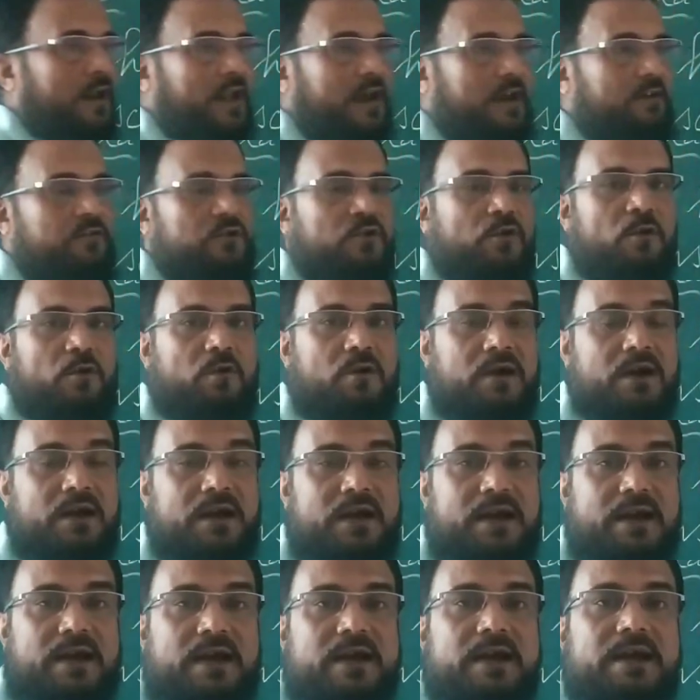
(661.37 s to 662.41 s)
life, no.
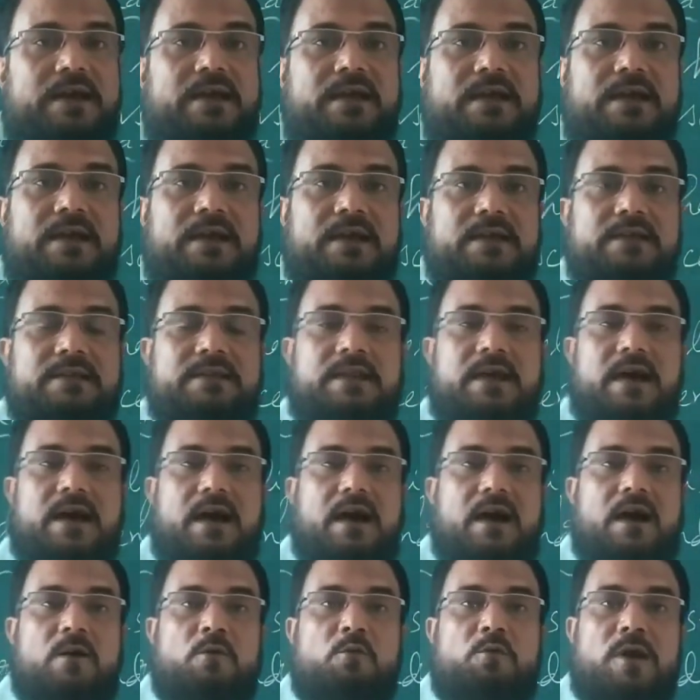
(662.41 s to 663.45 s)

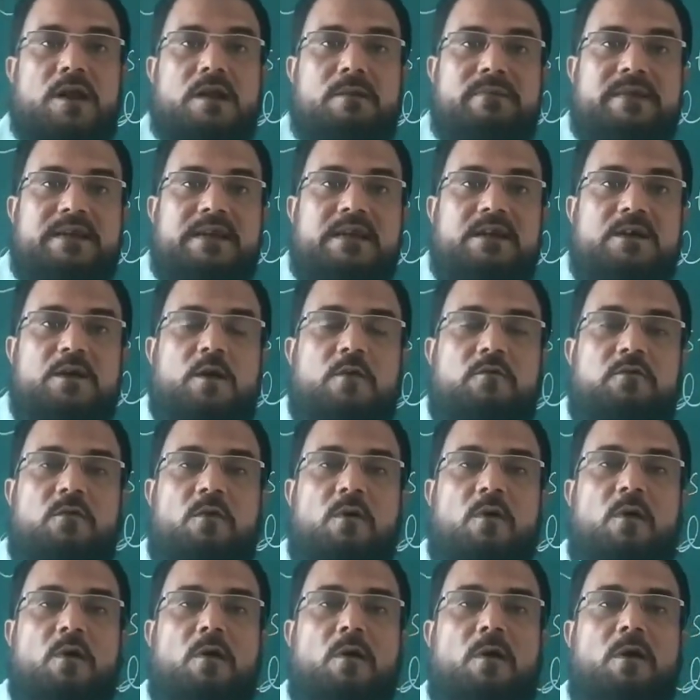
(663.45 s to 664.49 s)
The well-being
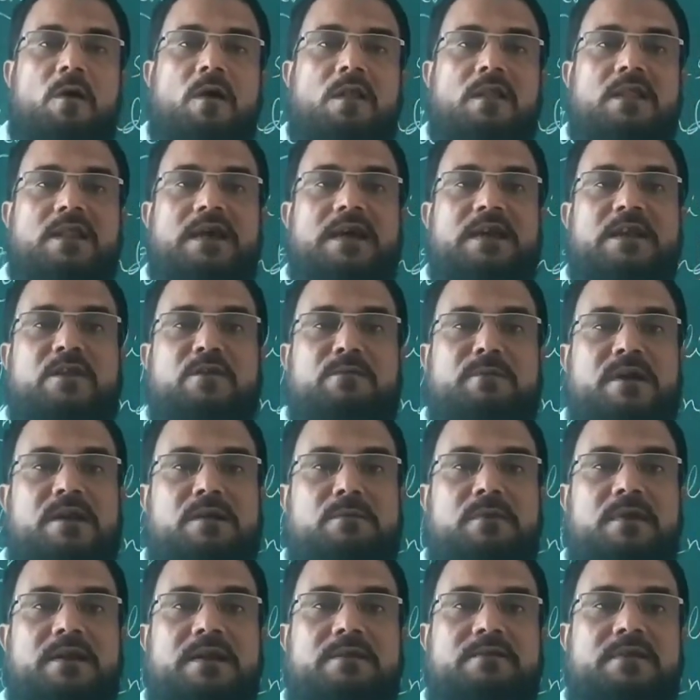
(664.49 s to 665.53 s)
of all the
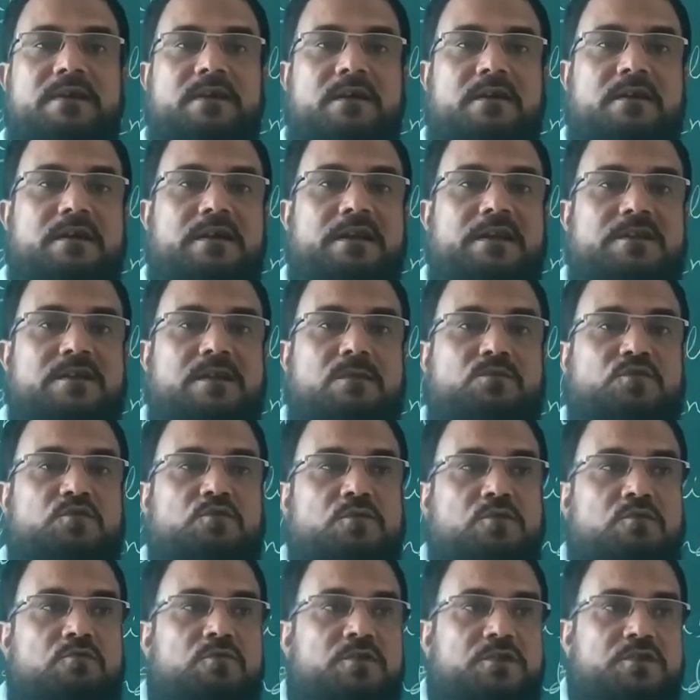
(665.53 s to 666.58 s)
innumerable living organisms
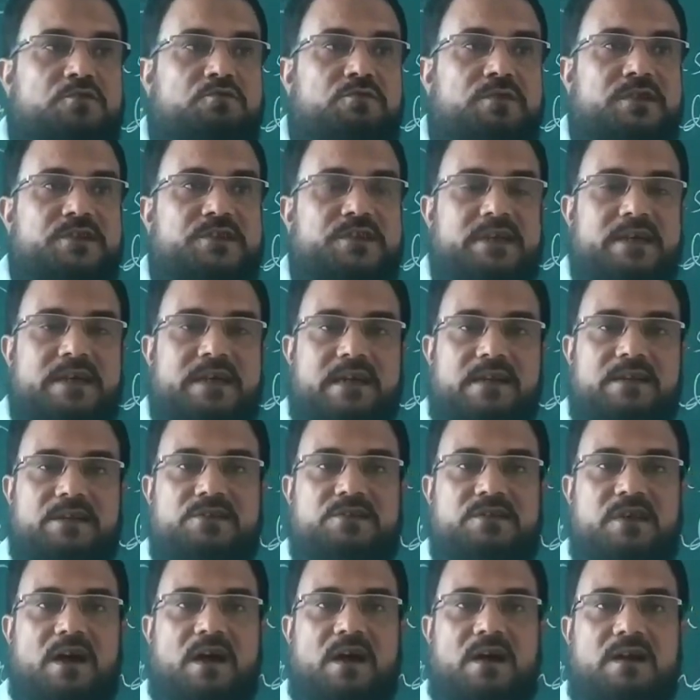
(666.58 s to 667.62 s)
with which we share
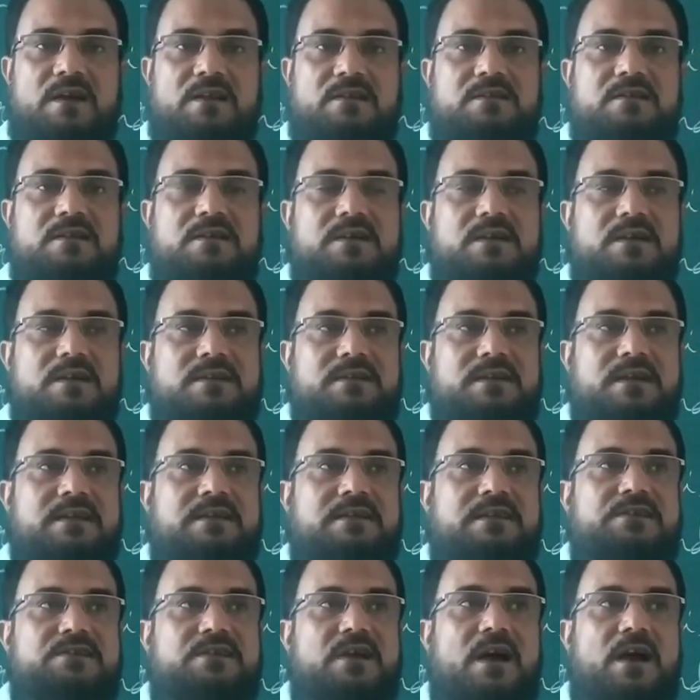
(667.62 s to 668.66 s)
this earth,
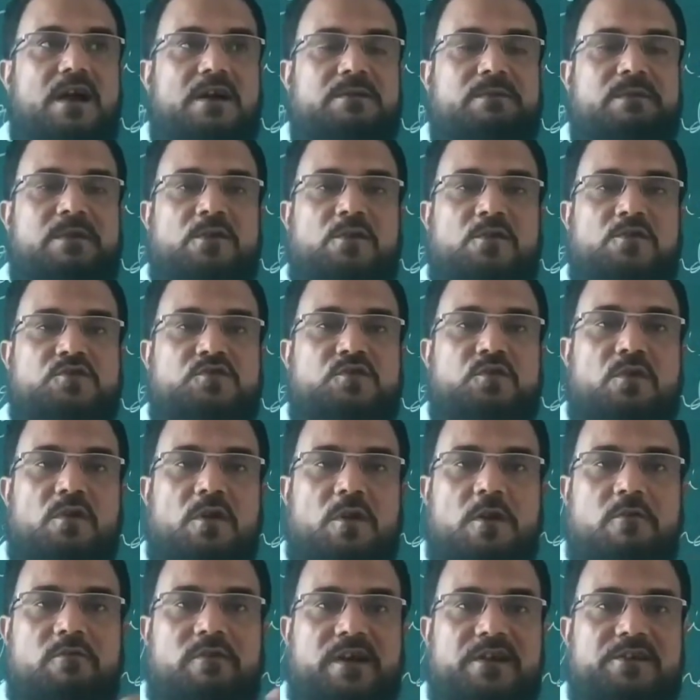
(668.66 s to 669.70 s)
that this earth belongs to
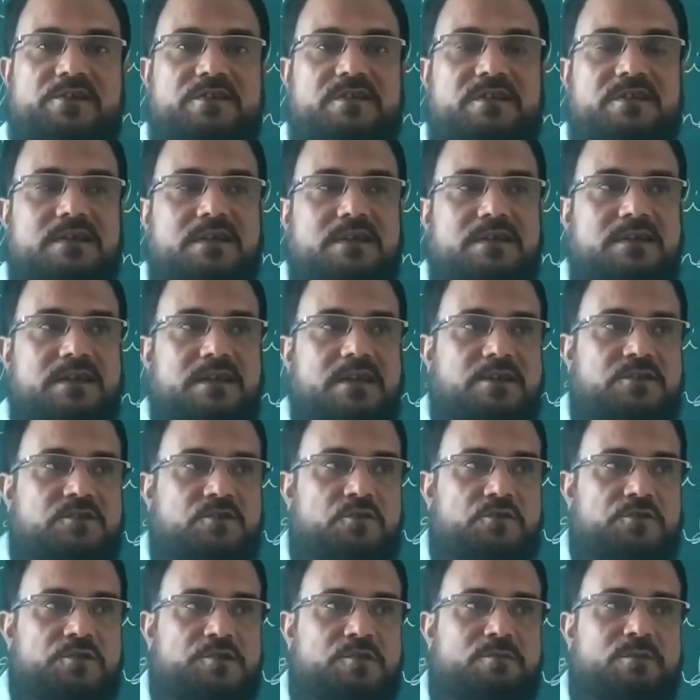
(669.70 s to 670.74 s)
all of us, the
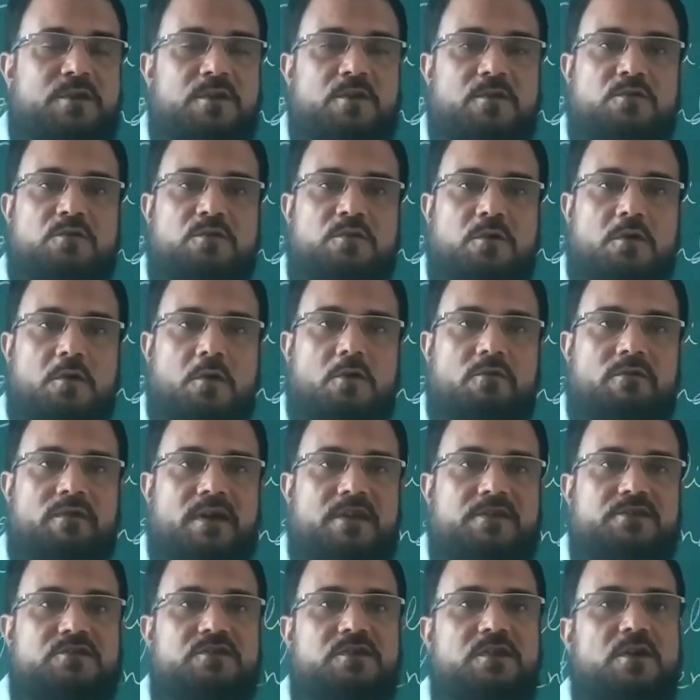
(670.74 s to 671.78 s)
resources belong to all of
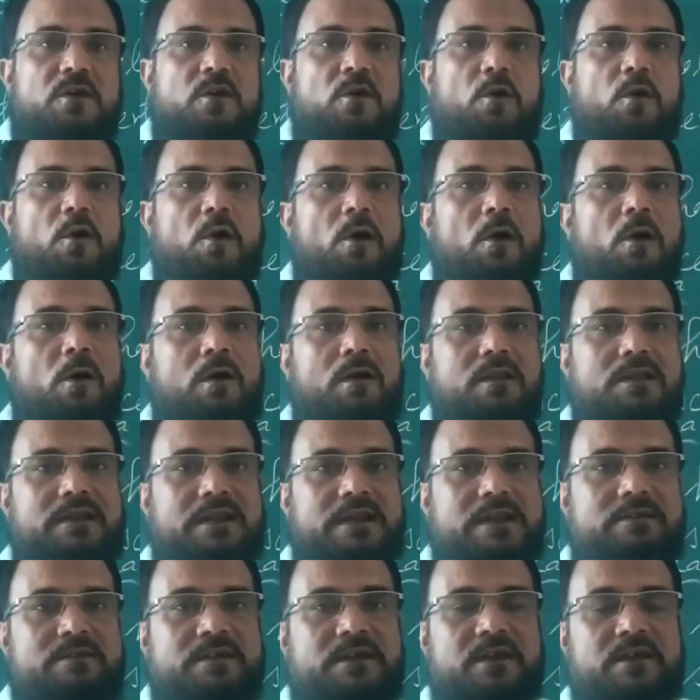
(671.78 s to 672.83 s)
us, all the
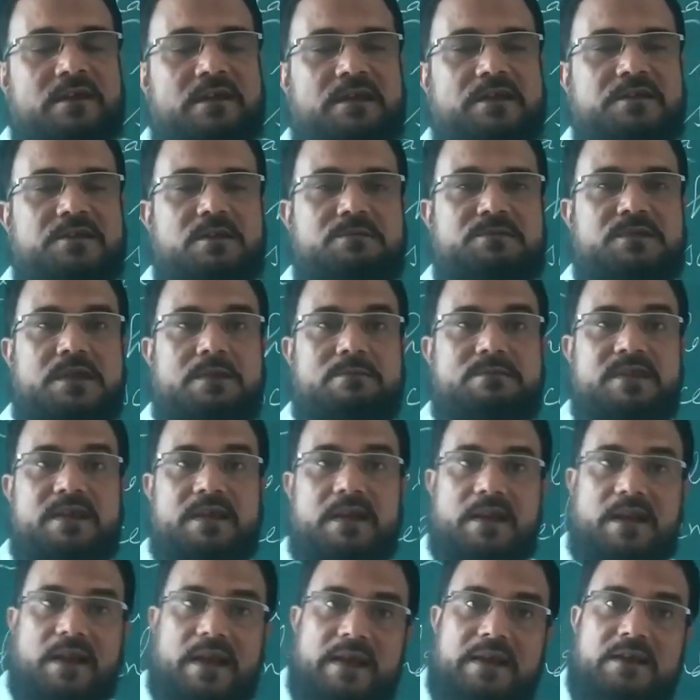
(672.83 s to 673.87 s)
living organisms have
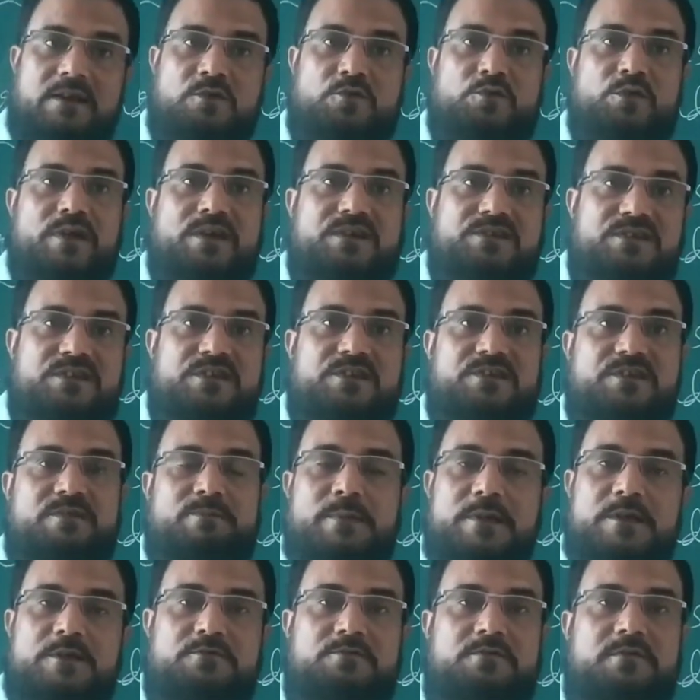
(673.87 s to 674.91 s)
their right to exist
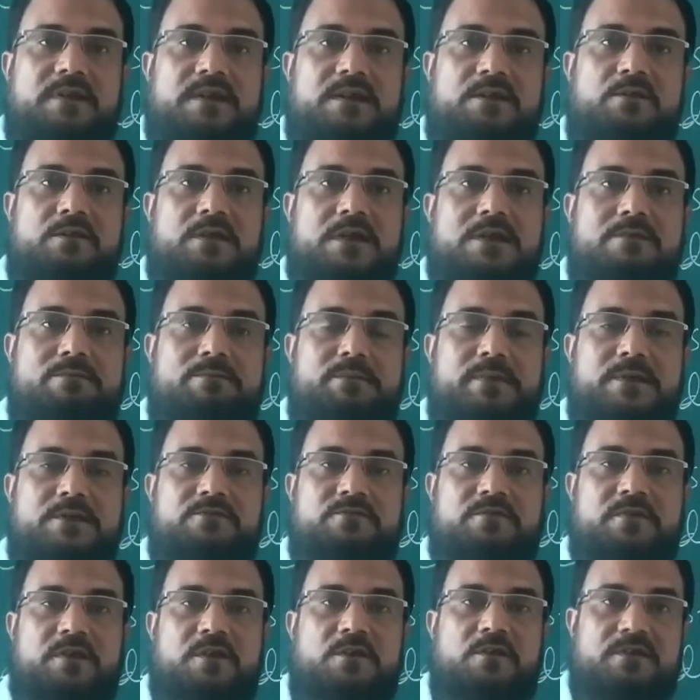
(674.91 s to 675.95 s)
peacefully, to live
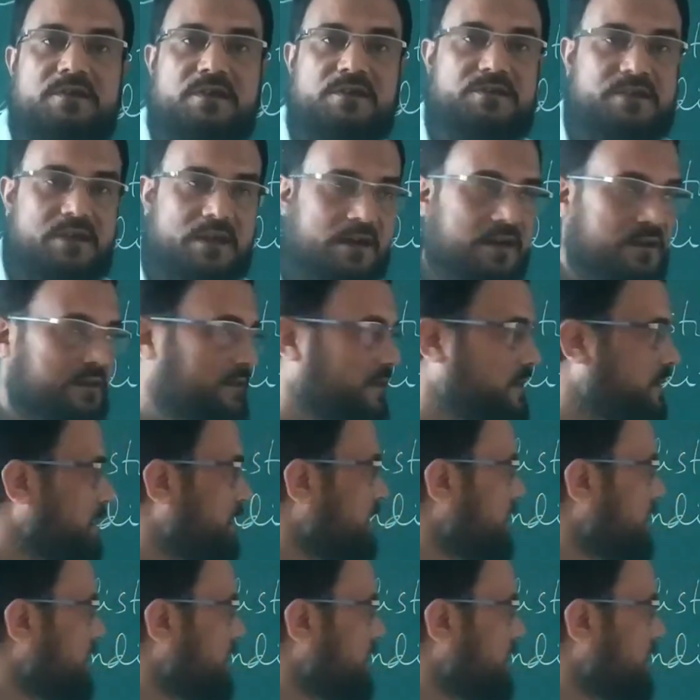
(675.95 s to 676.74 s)
peacefully on this earth.